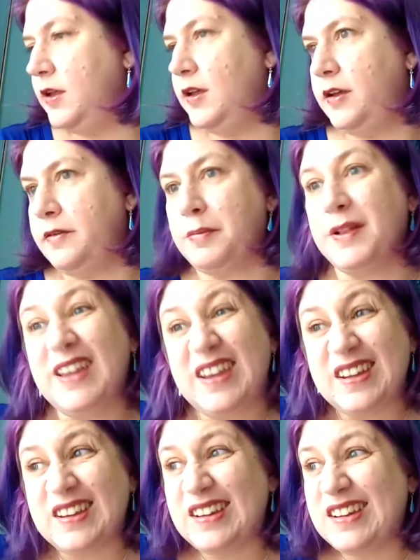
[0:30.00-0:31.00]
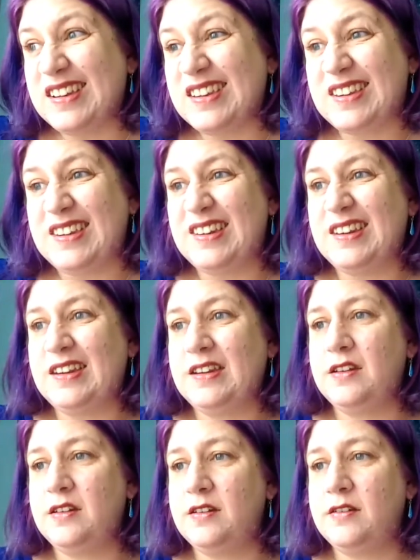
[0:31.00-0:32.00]
I have plans.
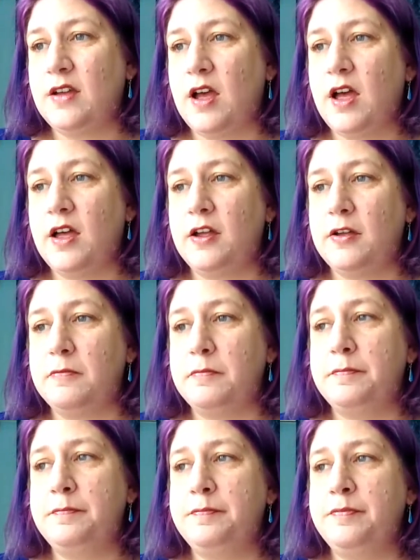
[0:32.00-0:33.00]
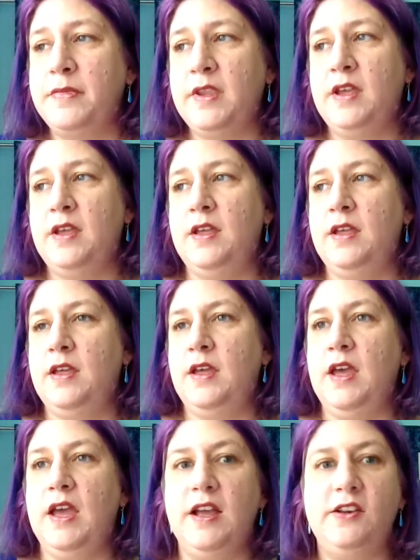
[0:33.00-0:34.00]

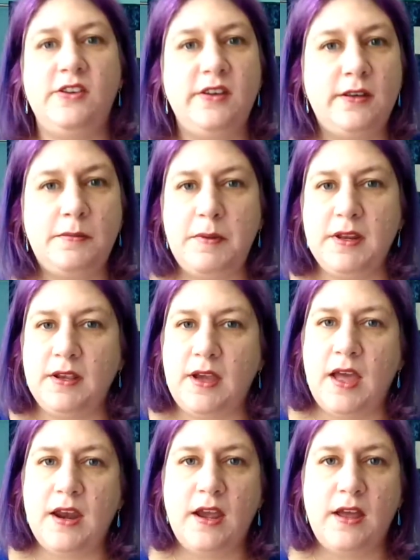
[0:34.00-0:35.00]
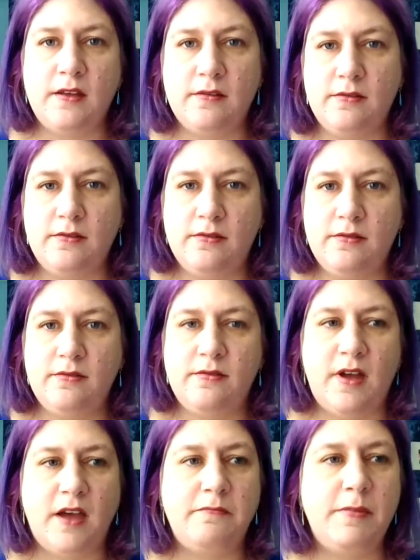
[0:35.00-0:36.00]
It's just been
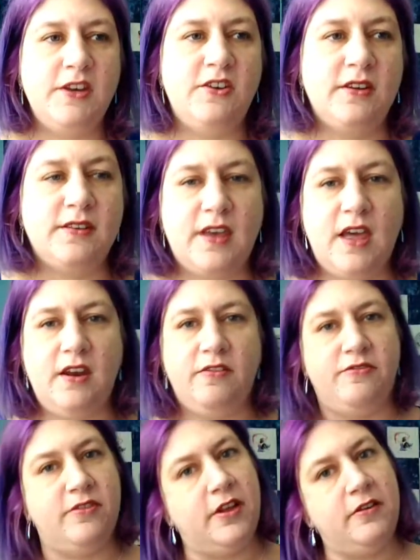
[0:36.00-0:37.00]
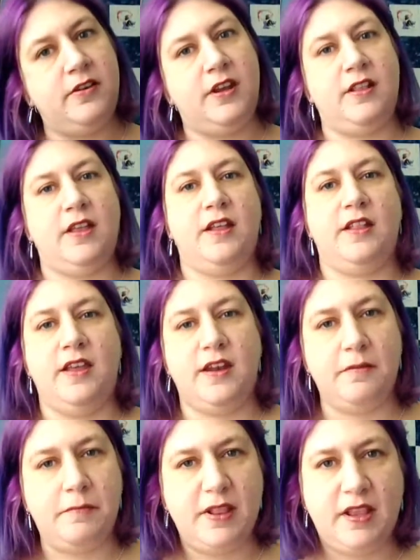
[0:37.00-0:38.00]
I've been just kind of floaty lately, and
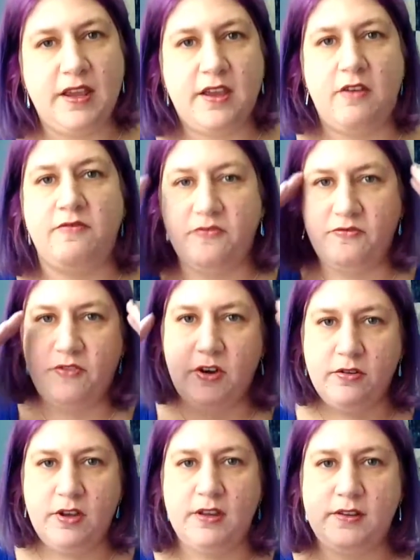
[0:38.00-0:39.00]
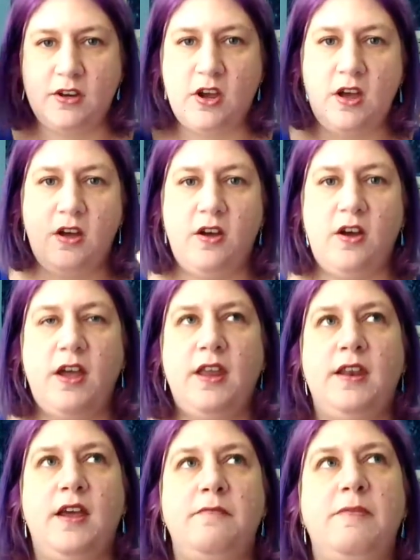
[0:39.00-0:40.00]
I've been I've
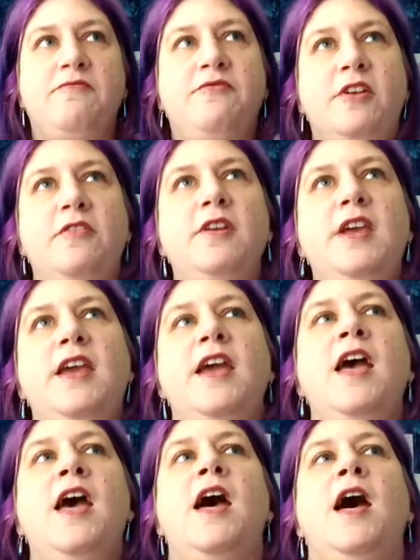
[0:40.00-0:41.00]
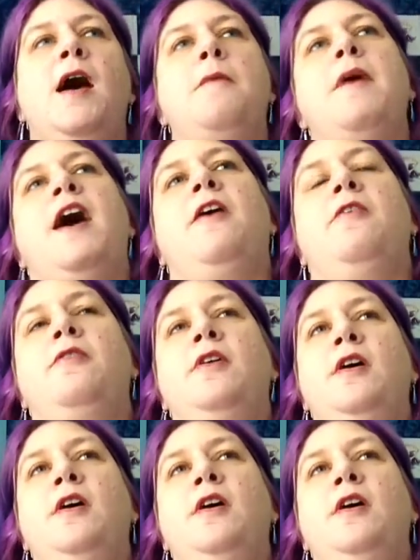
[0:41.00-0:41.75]
been floaty about